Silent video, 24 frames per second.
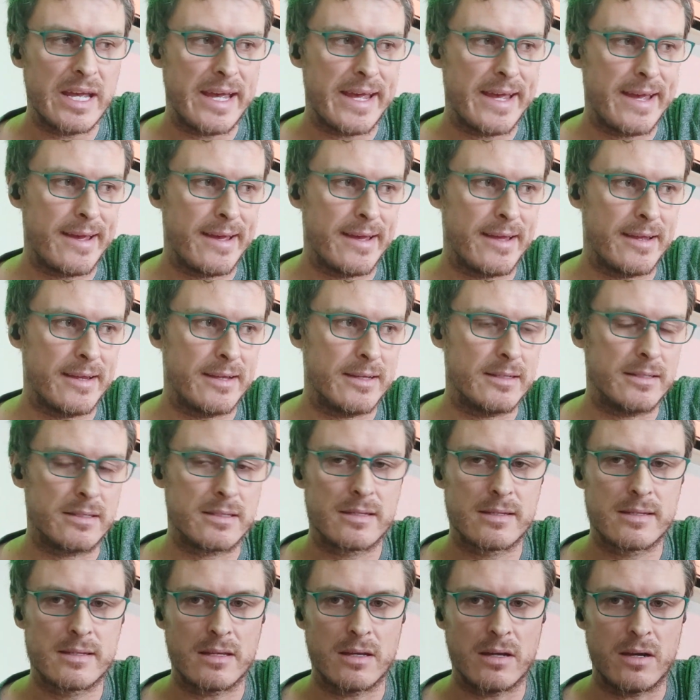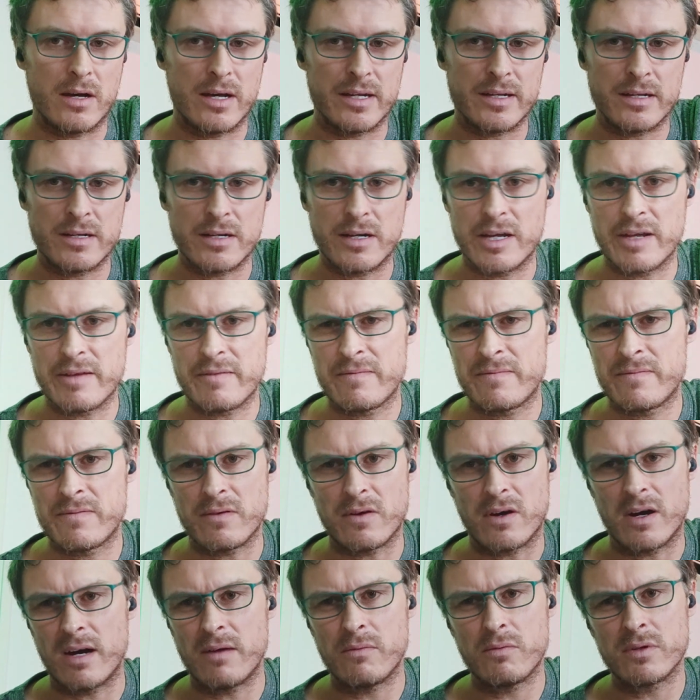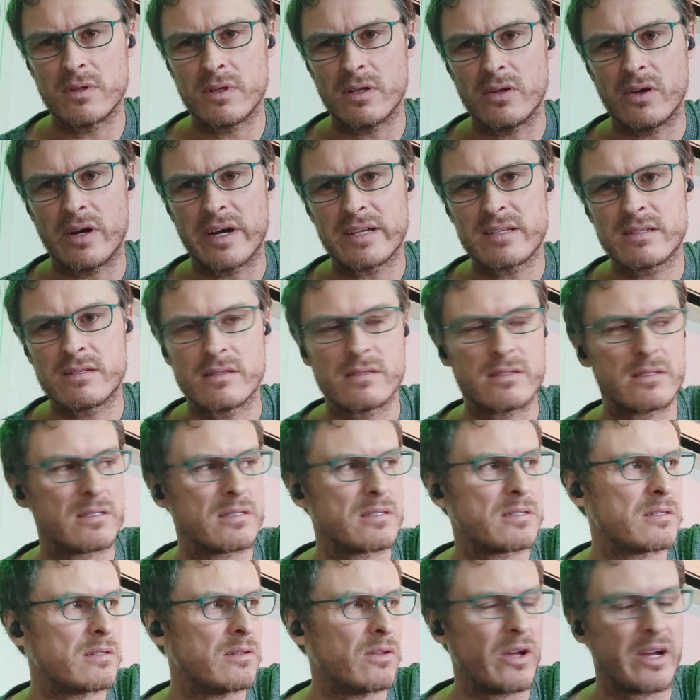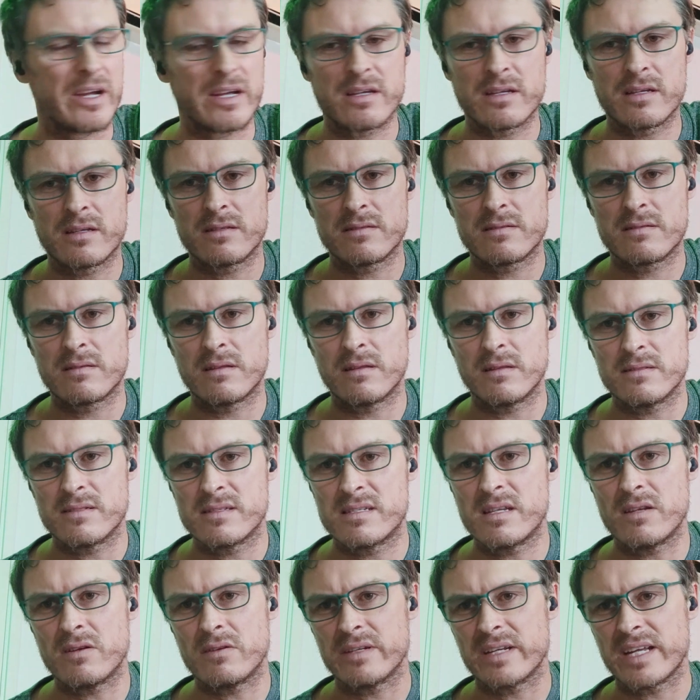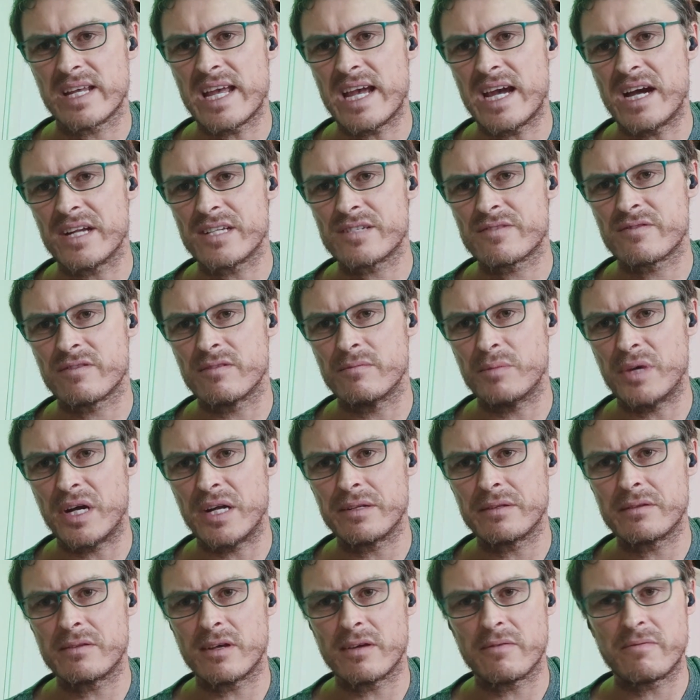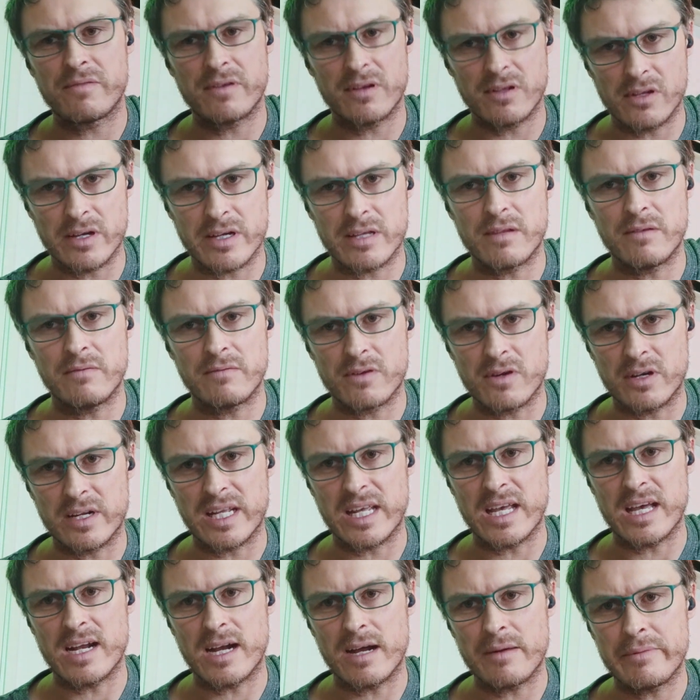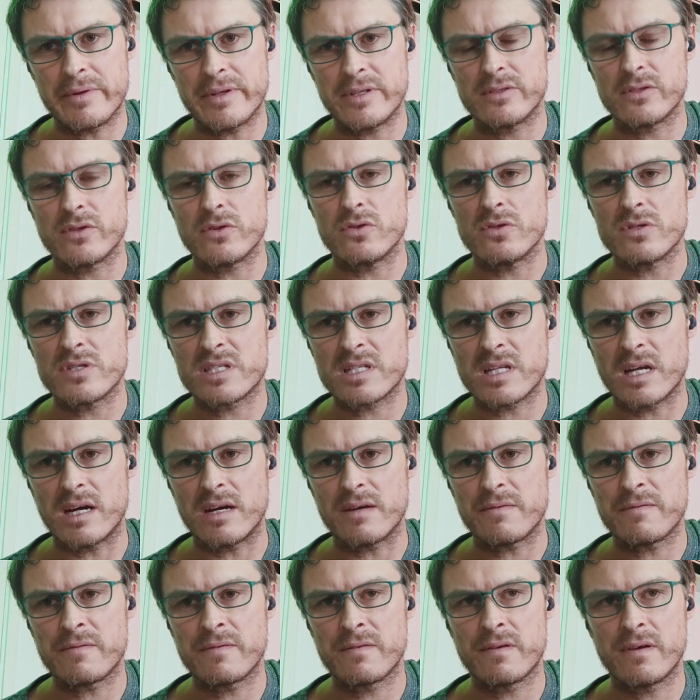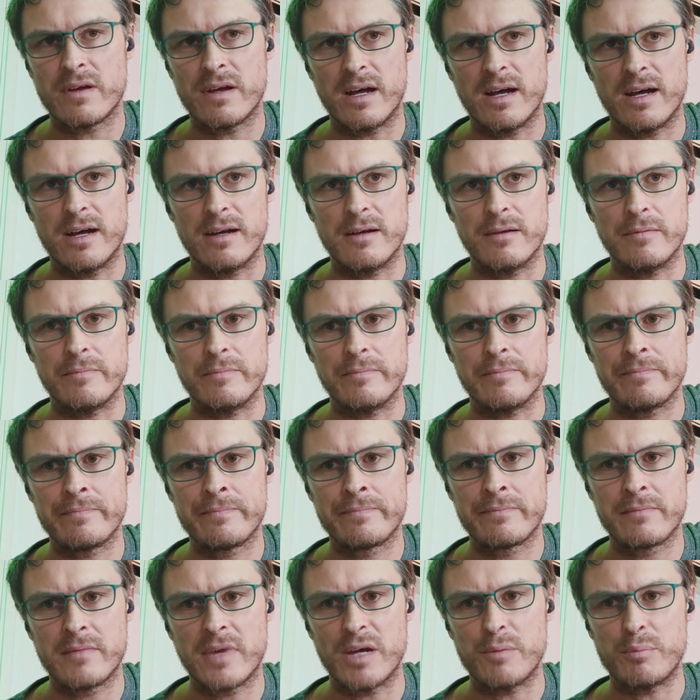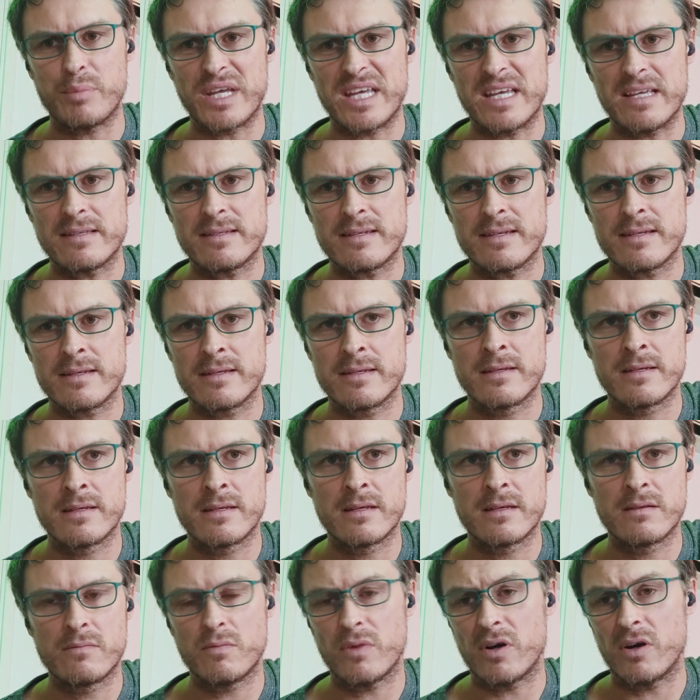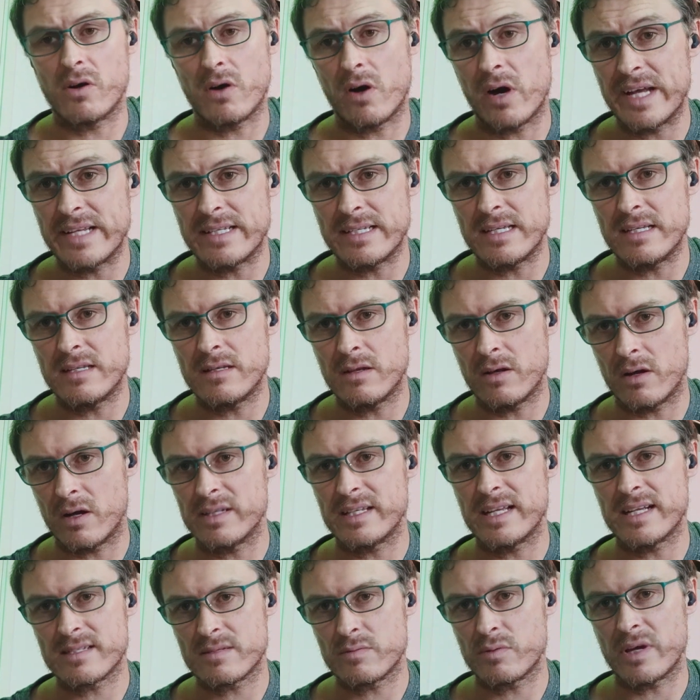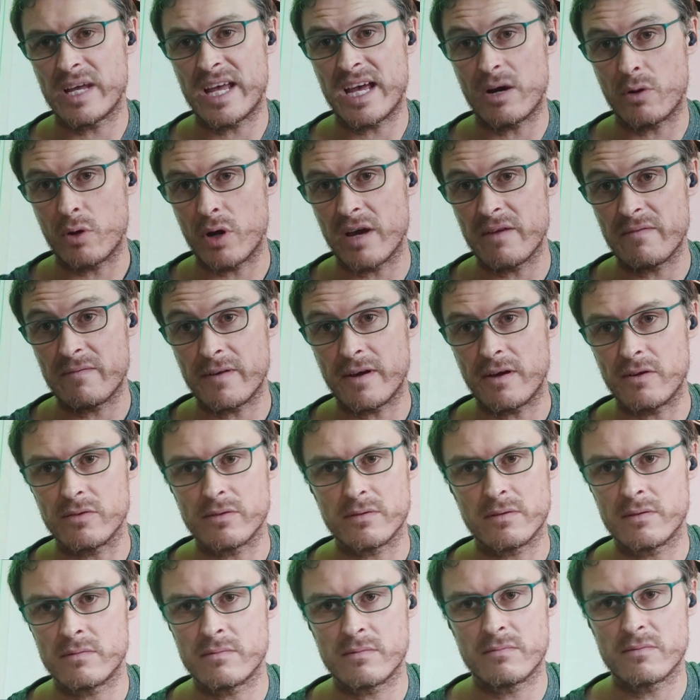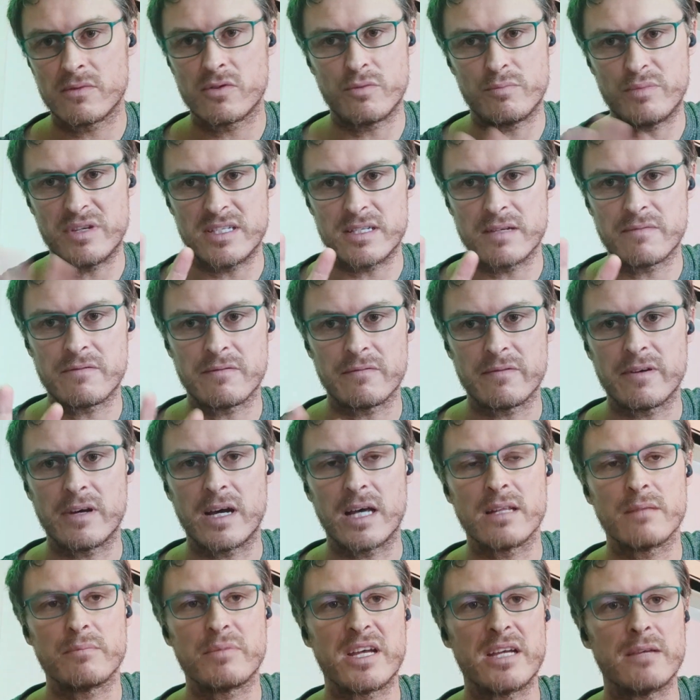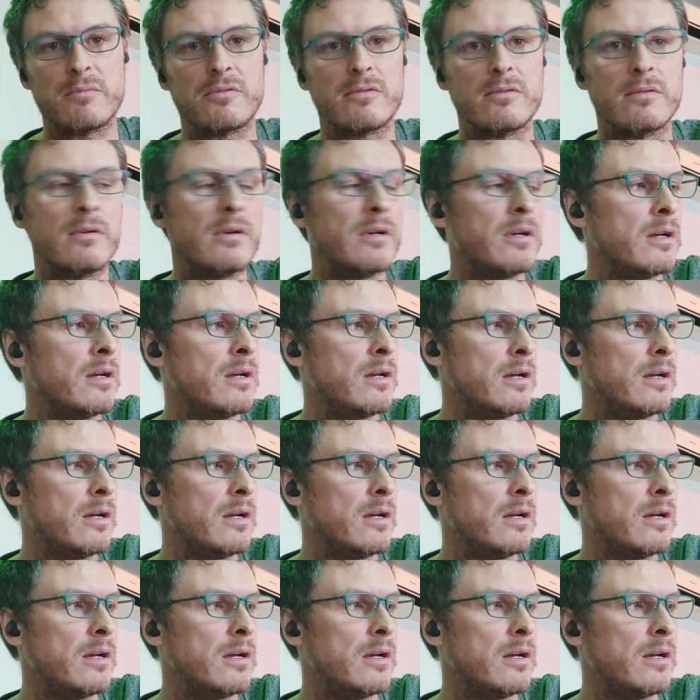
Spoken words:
And I don't know if I wouldn't like to just like sit on the couch for a month. I feel like you've got to get up and do stuff a bit. Well, I did. That's how I felt. Could be different for other people.